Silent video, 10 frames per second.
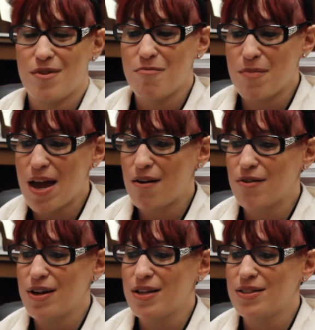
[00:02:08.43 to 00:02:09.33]

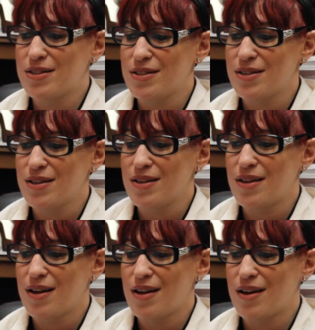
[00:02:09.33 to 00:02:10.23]
marries
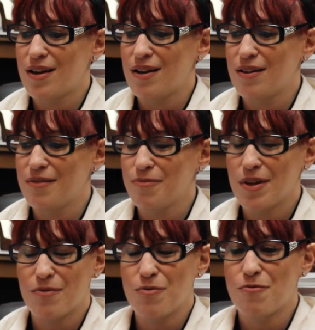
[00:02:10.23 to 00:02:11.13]

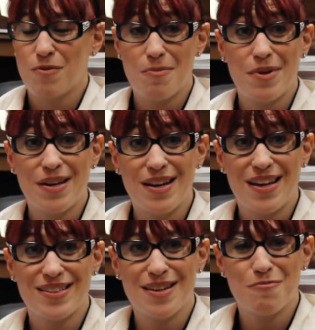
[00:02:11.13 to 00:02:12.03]
women,
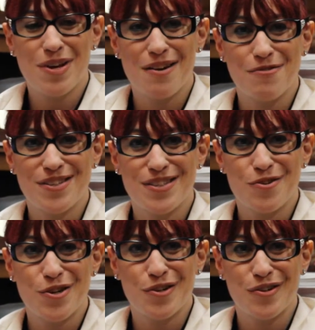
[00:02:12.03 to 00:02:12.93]
is a kind of a
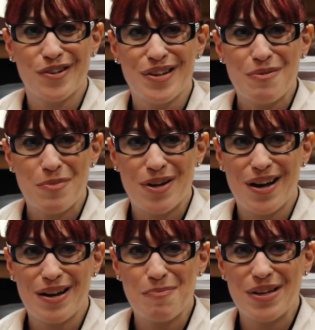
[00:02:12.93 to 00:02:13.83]
serial
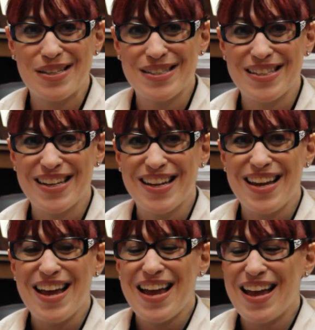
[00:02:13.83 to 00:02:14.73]
monogamist,
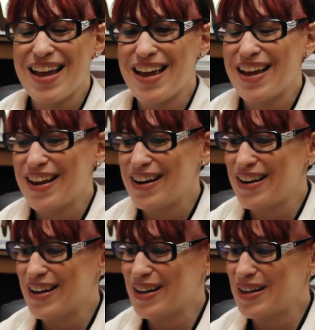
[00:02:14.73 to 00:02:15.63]
and